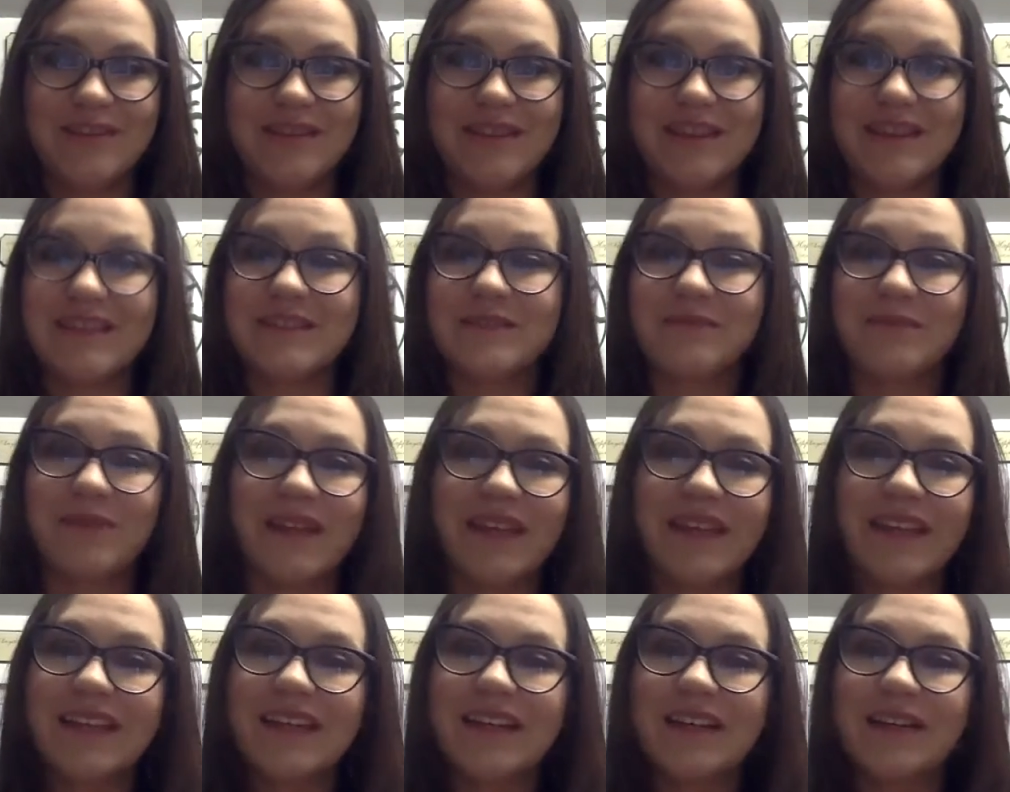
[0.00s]
this
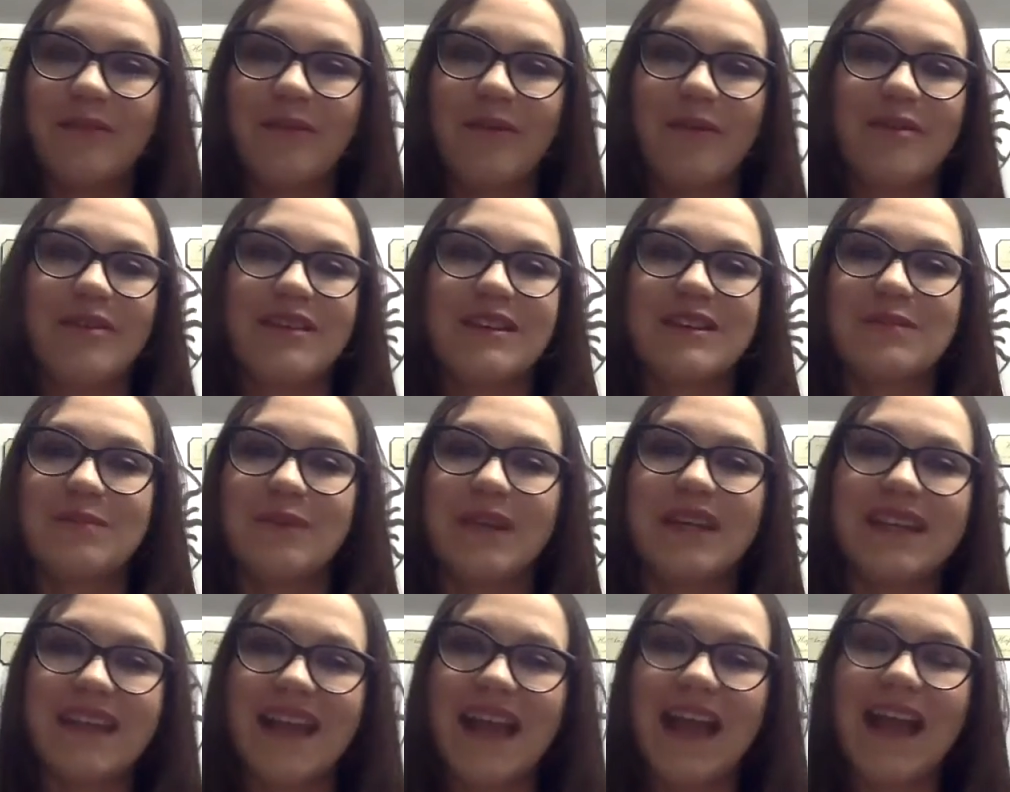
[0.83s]
week or this
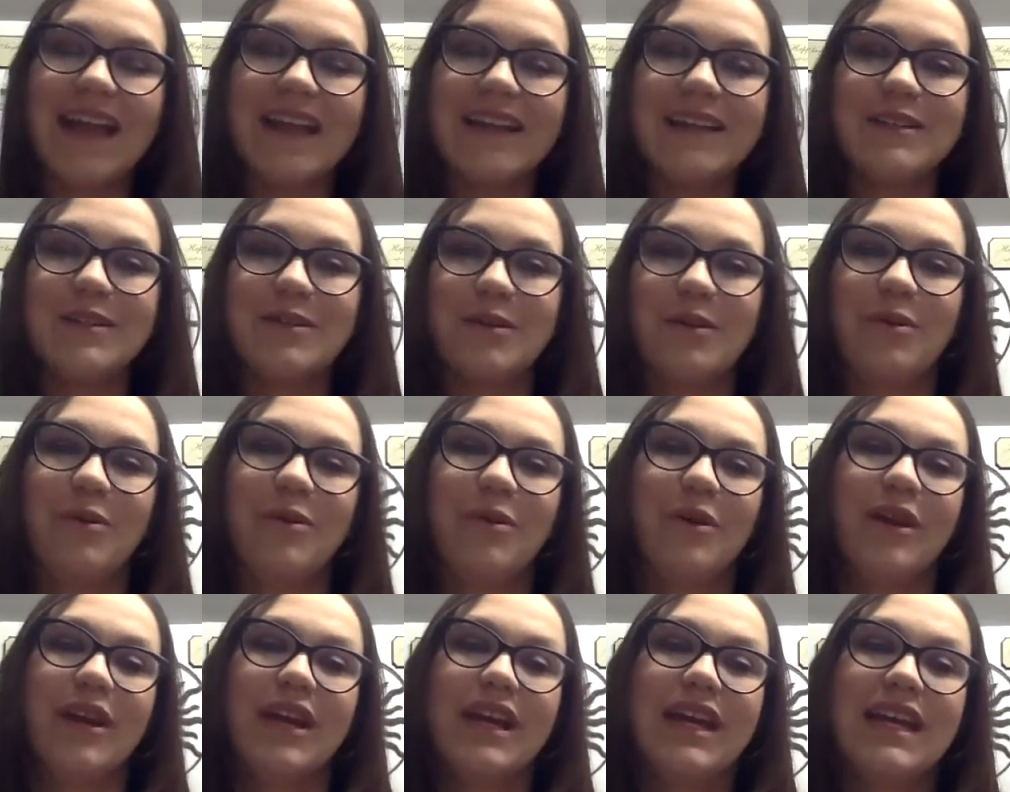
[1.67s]
weekend
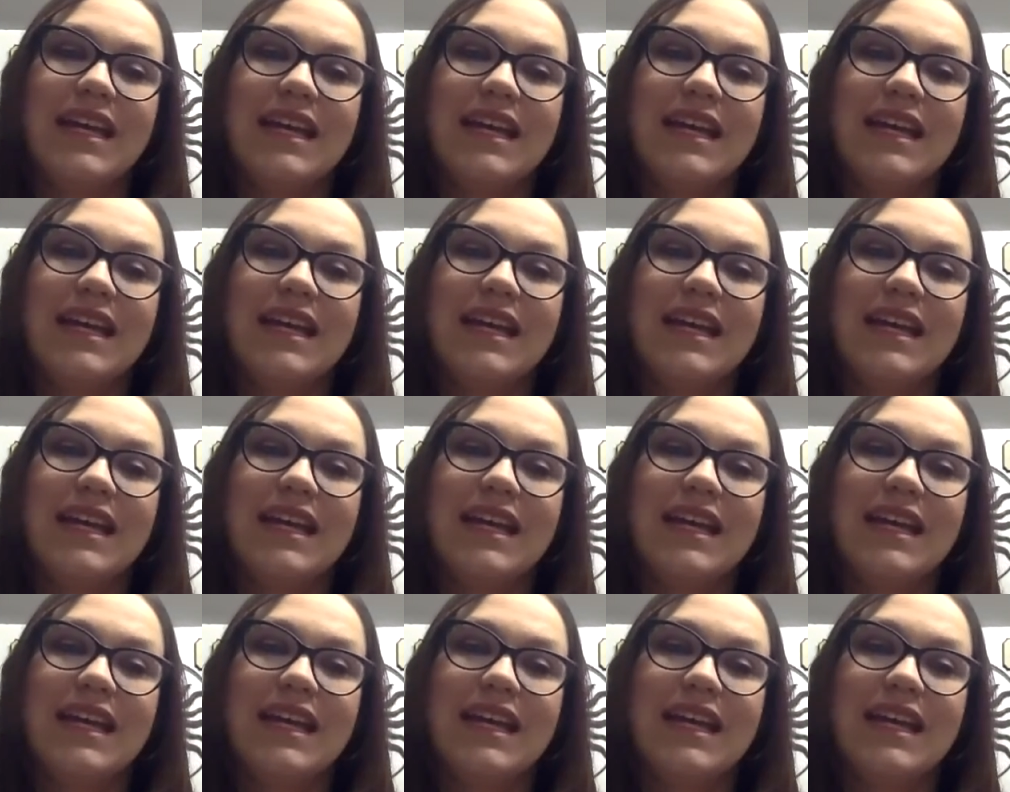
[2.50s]
or